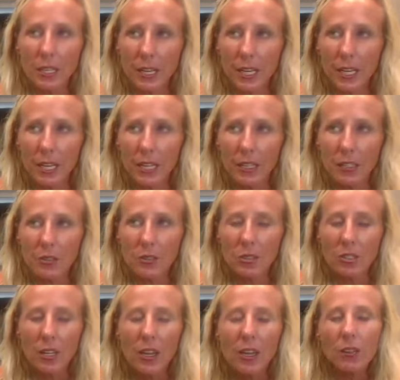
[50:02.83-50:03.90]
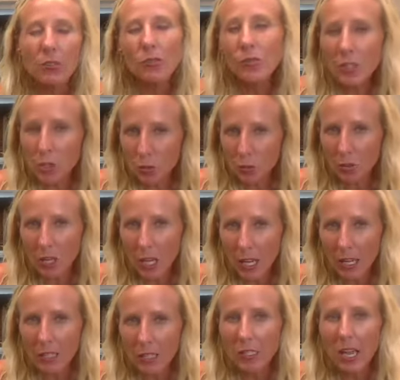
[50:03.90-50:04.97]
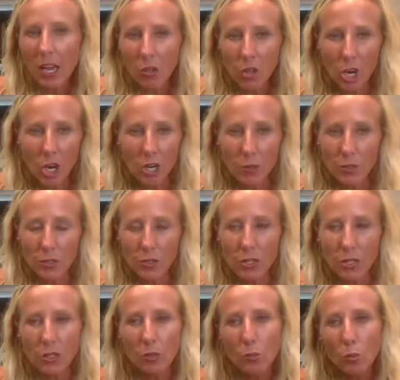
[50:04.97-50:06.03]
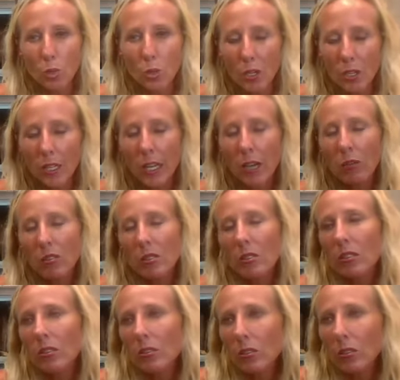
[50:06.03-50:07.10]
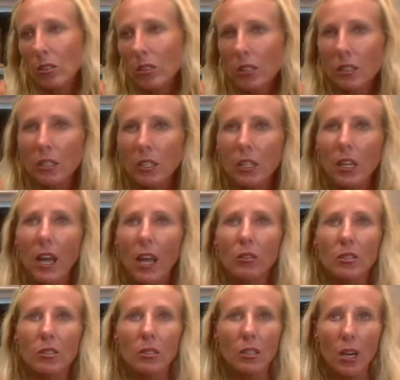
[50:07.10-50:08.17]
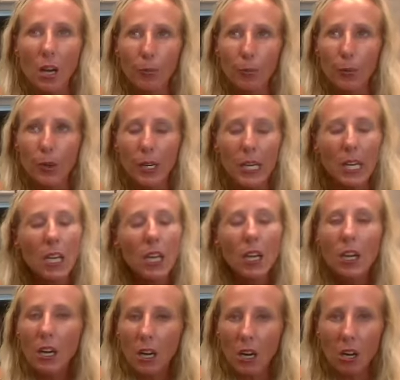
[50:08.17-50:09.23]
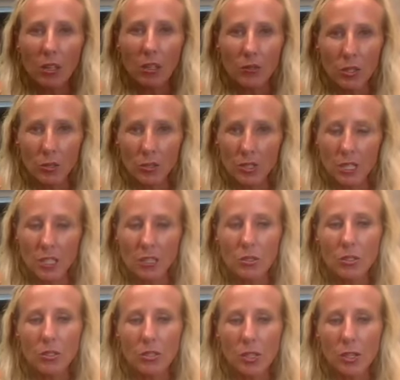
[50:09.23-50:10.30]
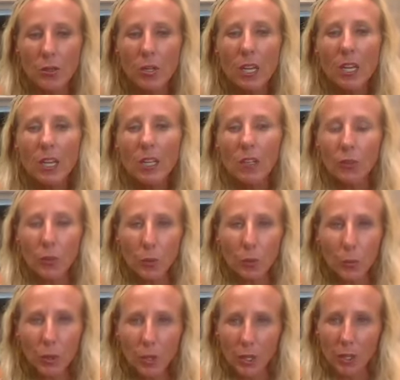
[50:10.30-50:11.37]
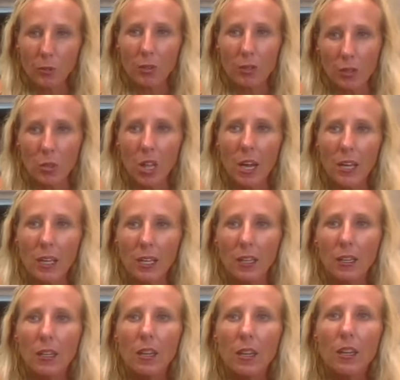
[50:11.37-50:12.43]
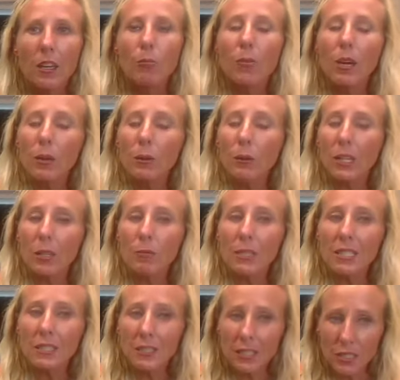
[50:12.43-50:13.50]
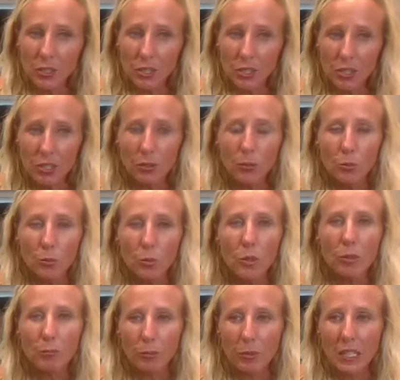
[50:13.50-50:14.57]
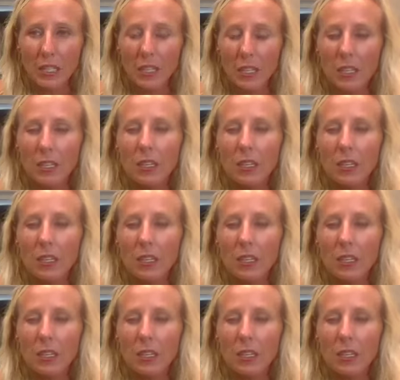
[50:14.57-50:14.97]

can't visualize how the hardware is going to work, how it's going to look, how it's going to operate, all of those things. So if you're working with a client, my recommendation would be